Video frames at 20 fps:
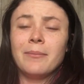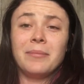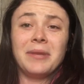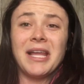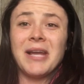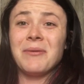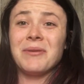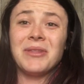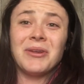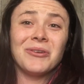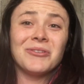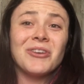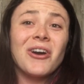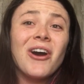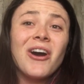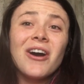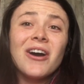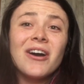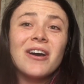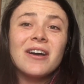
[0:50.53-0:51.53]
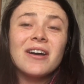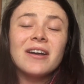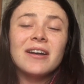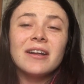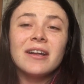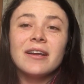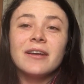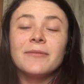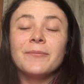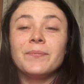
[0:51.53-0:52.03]
play with your
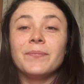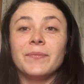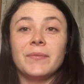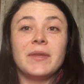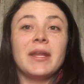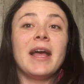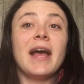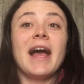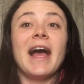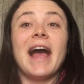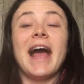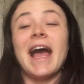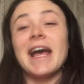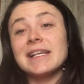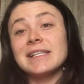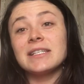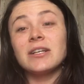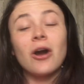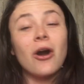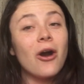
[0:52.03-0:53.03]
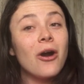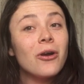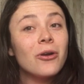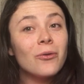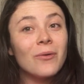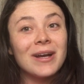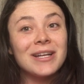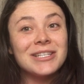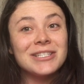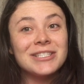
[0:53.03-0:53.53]
dog? Ask all
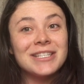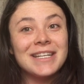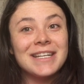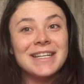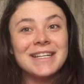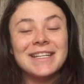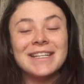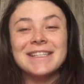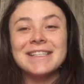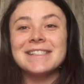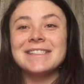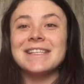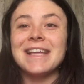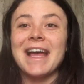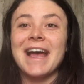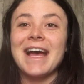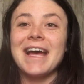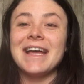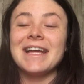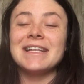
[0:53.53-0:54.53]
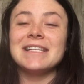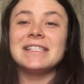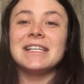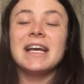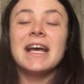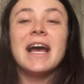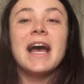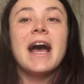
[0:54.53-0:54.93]
questions and